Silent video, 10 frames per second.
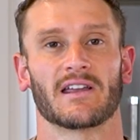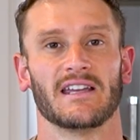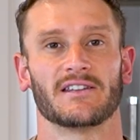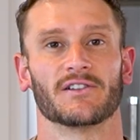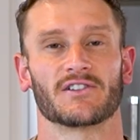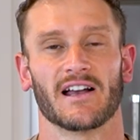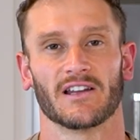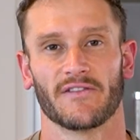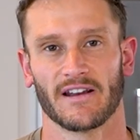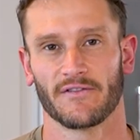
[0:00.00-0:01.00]
ketones are
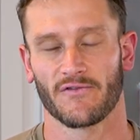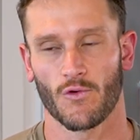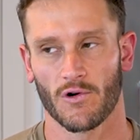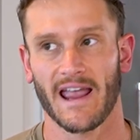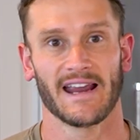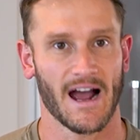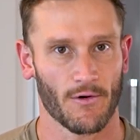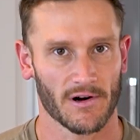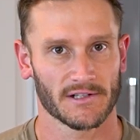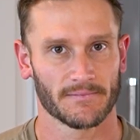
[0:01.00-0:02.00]
elevated for eight
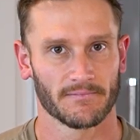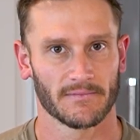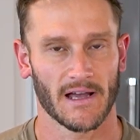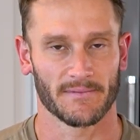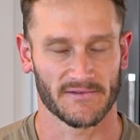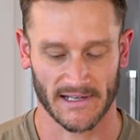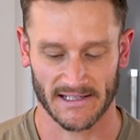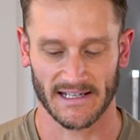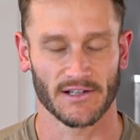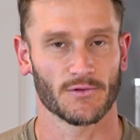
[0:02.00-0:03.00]
hours, up to
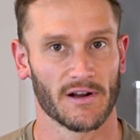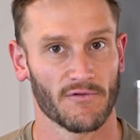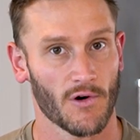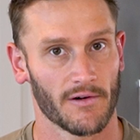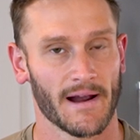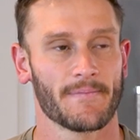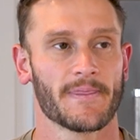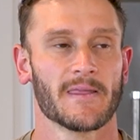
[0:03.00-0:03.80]
sixteen to twenty-four, right?